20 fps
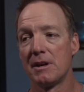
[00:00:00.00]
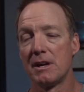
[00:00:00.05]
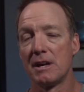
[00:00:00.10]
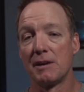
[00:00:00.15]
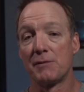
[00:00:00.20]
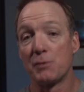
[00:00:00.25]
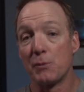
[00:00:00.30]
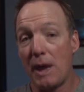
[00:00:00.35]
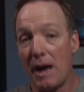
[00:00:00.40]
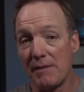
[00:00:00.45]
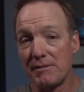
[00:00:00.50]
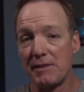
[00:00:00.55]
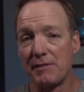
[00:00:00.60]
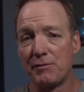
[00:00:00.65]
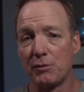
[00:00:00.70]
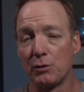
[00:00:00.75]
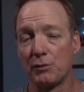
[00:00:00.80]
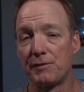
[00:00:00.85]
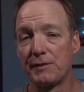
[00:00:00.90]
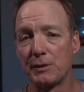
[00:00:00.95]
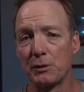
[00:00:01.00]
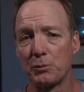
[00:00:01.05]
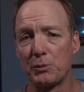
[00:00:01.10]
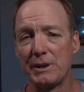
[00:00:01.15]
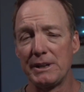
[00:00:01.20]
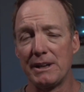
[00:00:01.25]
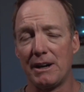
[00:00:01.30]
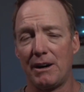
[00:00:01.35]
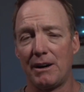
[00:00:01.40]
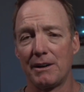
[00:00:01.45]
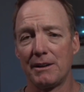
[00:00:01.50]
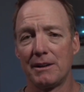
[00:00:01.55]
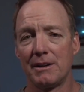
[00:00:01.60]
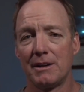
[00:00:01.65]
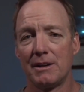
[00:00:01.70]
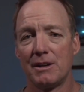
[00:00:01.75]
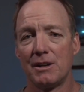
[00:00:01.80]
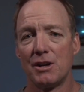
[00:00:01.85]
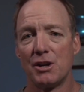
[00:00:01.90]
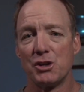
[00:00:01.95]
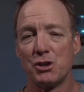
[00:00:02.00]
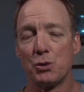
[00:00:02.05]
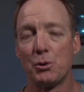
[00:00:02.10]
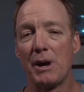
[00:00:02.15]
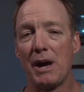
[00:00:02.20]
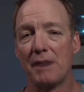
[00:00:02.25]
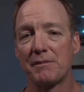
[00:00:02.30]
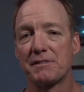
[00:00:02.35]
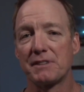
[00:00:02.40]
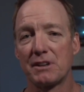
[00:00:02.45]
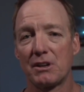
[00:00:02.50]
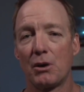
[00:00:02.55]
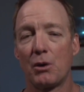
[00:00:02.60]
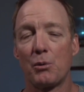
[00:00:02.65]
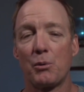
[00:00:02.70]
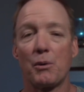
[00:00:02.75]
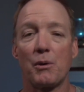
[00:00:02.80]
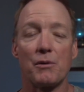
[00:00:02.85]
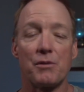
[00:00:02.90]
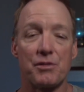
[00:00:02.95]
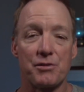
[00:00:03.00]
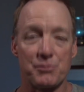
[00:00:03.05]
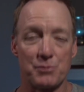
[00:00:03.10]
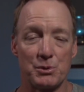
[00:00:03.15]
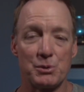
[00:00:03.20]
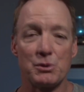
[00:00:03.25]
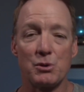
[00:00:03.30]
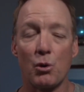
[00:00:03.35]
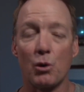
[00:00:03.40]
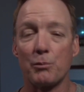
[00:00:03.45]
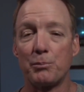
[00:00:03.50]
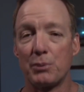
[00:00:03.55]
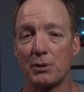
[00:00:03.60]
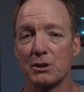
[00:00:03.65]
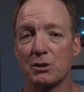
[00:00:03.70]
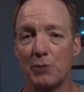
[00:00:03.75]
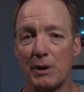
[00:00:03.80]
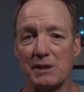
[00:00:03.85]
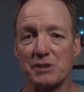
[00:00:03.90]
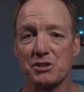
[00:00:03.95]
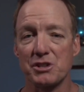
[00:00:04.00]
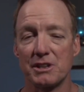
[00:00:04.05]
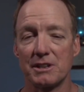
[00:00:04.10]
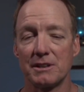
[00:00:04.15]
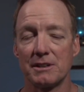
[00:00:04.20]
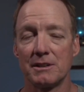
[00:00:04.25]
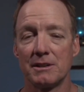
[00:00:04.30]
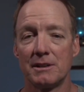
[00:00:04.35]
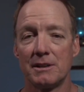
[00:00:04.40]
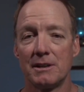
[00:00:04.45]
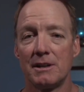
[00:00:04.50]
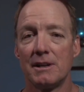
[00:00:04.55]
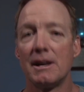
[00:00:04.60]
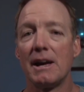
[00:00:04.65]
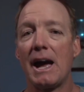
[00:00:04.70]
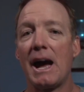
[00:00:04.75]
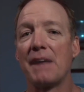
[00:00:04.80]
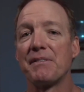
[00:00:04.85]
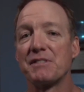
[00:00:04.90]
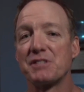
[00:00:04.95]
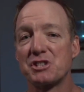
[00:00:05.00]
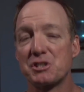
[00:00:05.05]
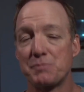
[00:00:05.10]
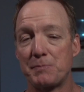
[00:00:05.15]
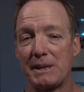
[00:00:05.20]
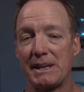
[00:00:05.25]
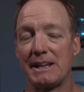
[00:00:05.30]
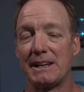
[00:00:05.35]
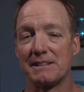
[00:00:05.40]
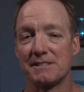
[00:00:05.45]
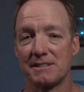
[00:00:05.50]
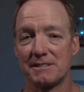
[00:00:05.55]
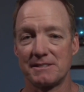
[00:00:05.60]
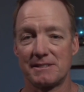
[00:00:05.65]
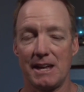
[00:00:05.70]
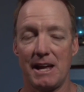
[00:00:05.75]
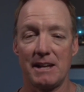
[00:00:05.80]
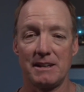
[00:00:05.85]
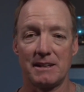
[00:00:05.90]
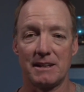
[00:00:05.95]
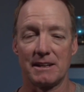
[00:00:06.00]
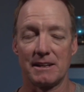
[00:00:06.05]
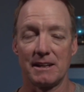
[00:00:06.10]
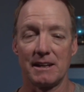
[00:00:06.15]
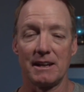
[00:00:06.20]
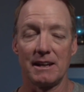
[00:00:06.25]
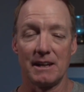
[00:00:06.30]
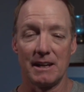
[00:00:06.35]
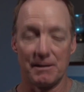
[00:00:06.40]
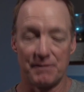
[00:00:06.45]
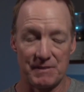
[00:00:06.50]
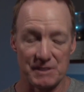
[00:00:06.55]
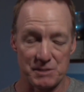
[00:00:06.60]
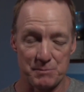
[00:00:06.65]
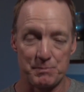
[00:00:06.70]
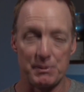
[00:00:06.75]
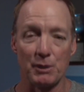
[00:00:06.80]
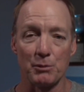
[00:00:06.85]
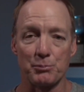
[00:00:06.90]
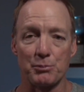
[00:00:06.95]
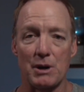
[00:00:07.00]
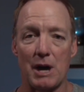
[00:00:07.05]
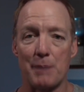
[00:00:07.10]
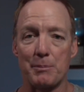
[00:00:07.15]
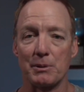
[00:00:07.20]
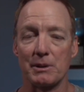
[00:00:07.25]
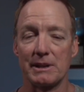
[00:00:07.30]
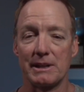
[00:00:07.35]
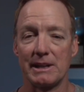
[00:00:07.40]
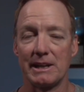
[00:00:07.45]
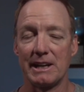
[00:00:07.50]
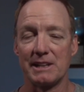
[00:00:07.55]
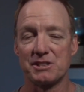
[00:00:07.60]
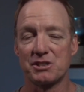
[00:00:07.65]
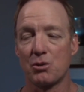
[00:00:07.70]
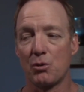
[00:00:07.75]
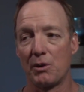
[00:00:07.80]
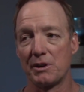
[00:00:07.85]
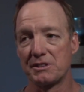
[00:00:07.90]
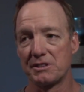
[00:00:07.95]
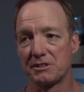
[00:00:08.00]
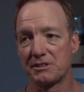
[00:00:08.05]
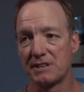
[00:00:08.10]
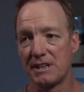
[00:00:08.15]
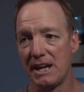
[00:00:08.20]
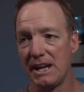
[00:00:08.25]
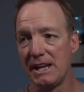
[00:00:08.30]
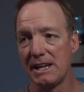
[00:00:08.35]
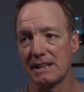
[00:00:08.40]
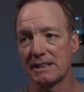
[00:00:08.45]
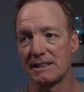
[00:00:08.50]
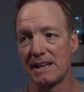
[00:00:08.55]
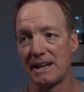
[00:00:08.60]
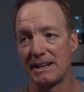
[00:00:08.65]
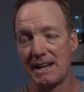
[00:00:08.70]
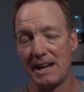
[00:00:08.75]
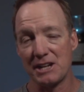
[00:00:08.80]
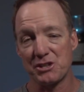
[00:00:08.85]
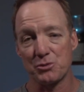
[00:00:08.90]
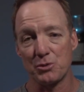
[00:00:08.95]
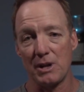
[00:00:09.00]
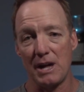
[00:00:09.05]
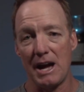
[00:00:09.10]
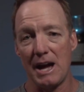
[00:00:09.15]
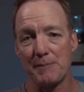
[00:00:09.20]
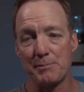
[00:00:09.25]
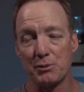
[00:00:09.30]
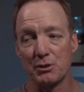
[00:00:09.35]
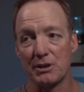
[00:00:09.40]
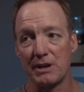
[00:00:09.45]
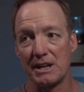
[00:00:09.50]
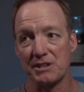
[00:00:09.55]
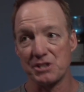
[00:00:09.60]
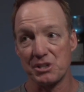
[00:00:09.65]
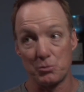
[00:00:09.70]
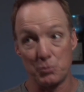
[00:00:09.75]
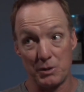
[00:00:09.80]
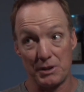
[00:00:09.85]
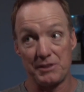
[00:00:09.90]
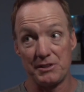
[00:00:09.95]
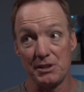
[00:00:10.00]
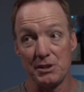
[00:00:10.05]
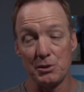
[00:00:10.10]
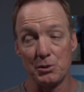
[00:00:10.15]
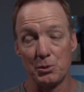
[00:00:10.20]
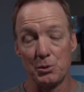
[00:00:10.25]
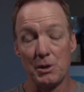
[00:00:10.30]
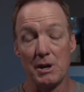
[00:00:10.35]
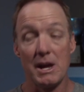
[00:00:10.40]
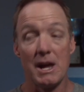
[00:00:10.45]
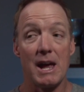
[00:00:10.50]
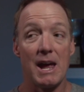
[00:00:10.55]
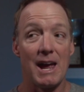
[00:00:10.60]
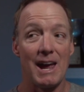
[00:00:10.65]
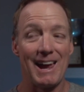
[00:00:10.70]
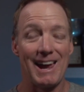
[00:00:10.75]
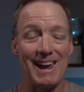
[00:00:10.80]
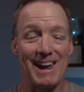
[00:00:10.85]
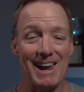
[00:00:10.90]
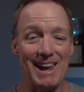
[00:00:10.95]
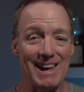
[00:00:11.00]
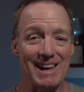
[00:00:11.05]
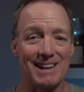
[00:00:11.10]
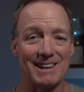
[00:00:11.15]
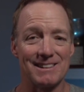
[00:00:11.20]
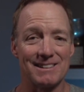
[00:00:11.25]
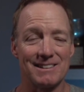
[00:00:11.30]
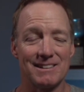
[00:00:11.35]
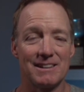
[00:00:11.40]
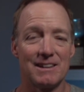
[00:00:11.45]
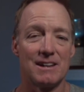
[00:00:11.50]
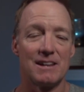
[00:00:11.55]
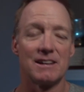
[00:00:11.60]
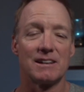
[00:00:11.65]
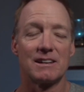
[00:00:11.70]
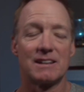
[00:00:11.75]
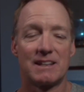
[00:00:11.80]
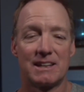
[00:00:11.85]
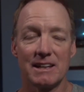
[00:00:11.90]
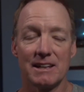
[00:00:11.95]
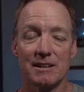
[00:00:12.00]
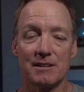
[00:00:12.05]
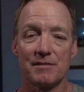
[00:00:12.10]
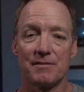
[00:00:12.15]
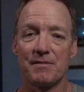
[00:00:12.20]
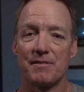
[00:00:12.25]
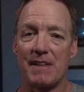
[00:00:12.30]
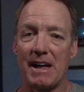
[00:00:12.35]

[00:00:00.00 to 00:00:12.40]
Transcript: if you have a full field read on, you have to go through your progression at the speed it's intended. If it's built properly, it's going to take that natural eye progression with you and give